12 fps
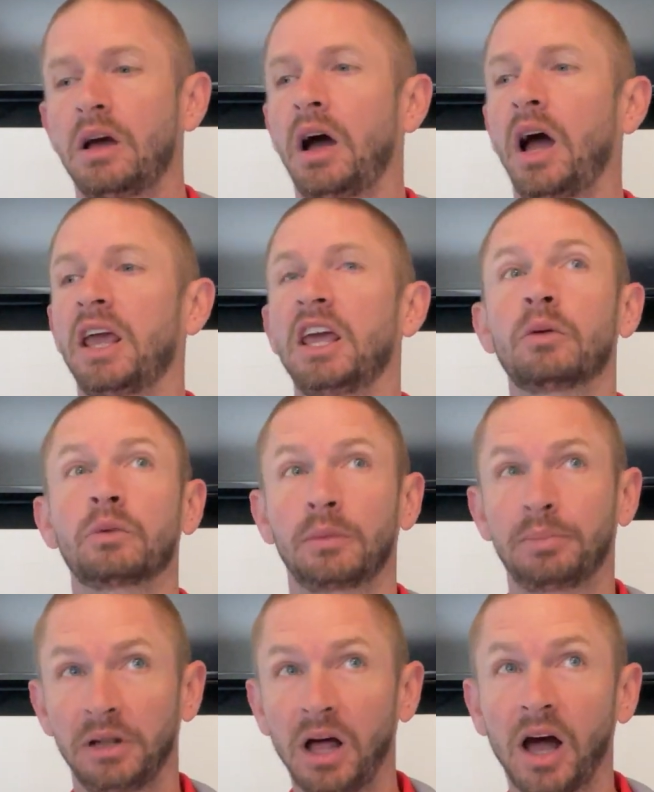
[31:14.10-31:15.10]
I hit
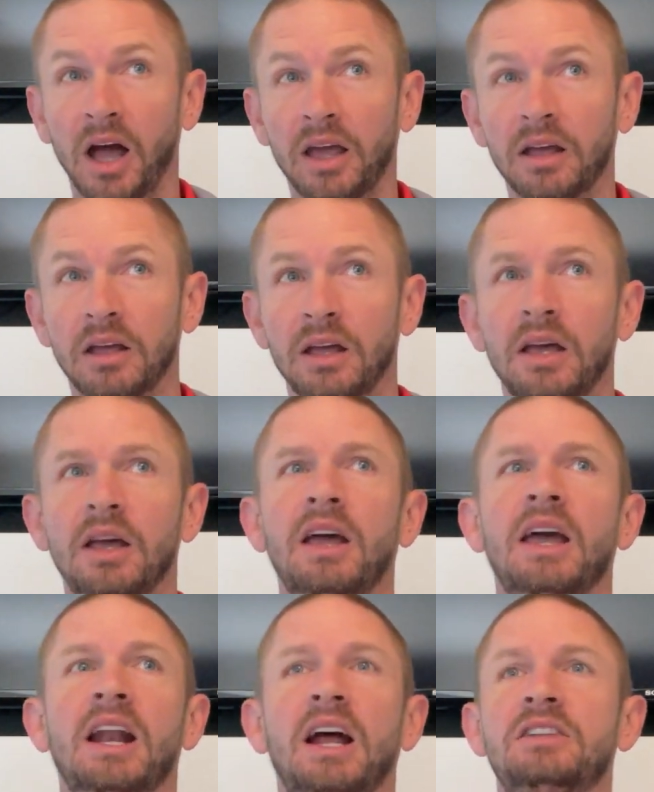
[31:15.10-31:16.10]
reply
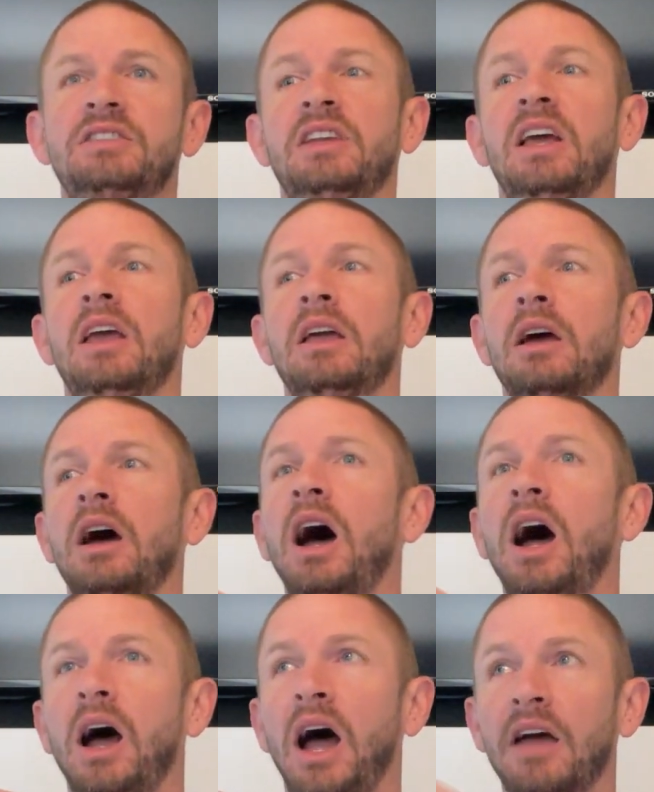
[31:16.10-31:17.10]
and I say,
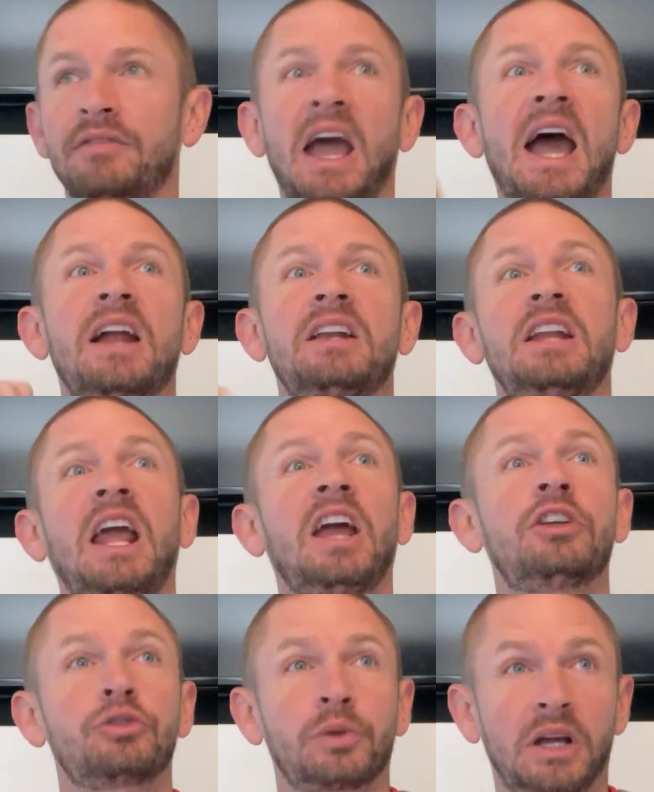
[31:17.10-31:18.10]
I've added
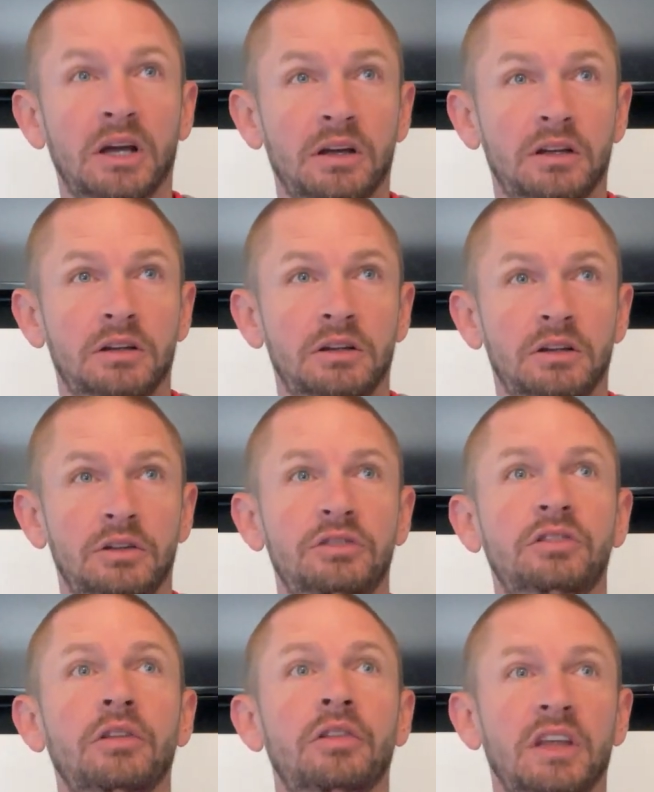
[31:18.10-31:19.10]
Andrea
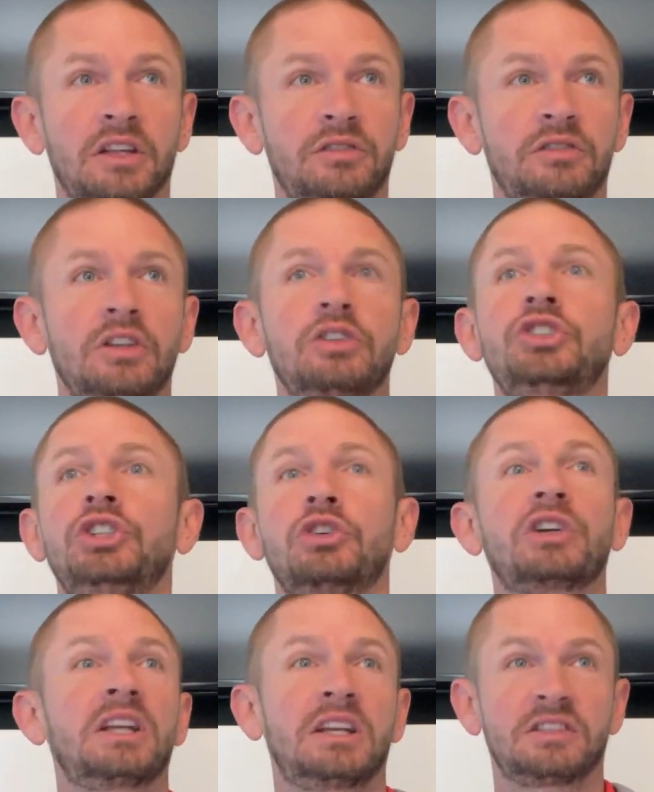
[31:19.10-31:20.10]
to this, she'll
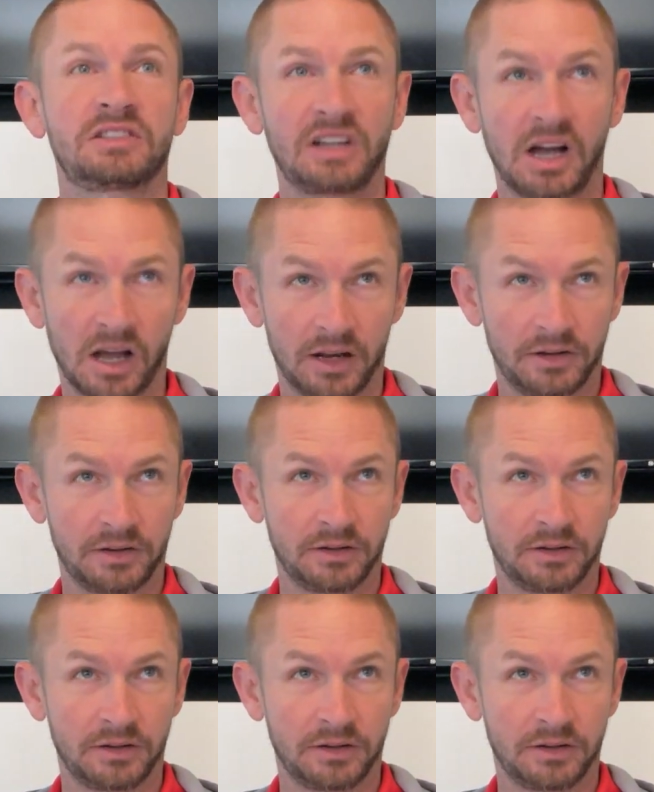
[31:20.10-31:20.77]
get it signed.